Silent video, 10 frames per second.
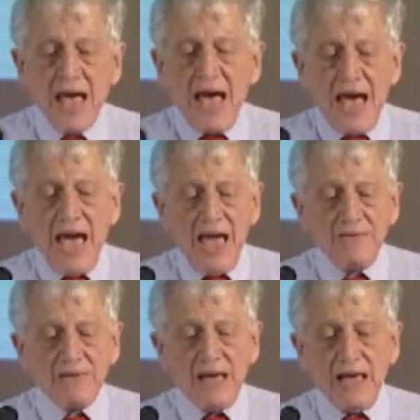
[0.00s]

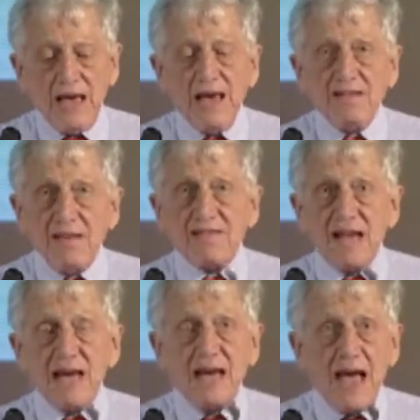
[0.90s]
And it is
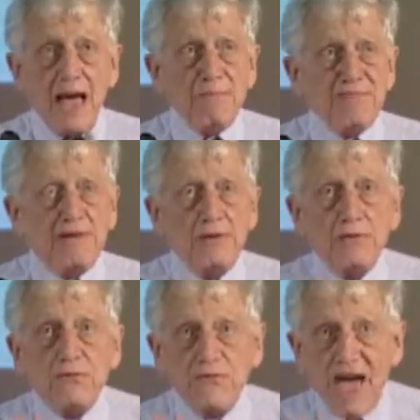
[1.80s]
an
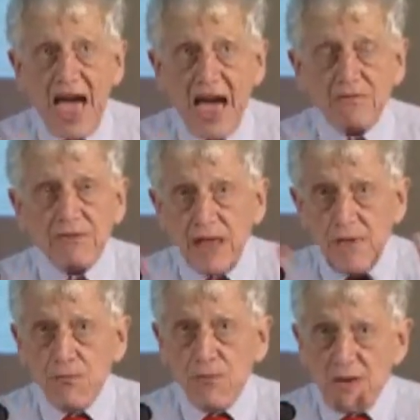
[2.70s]
absolute fact that
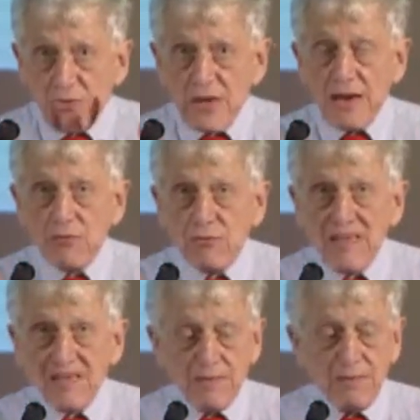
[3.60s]
if we think
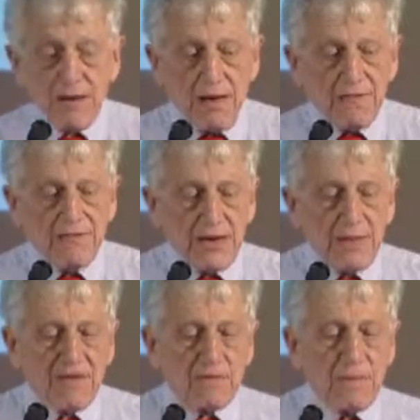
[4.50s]
reasonably
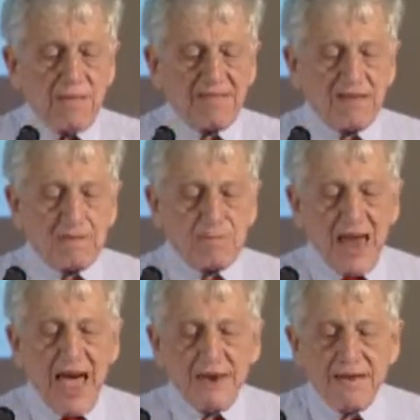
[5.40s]
long-term, as we must as
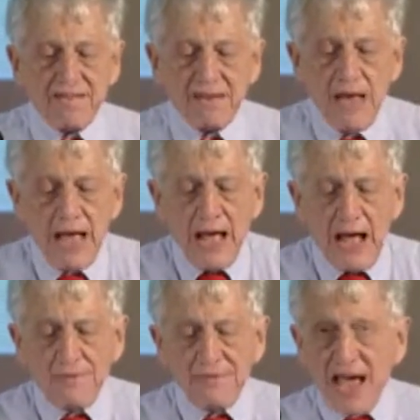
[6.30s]
planners,
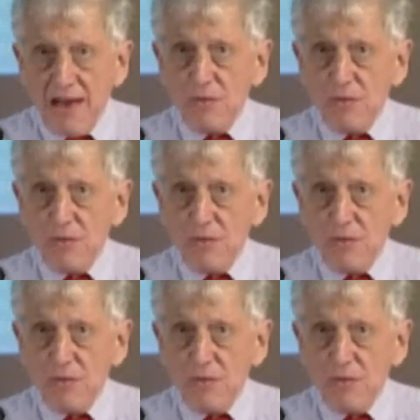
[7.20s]
that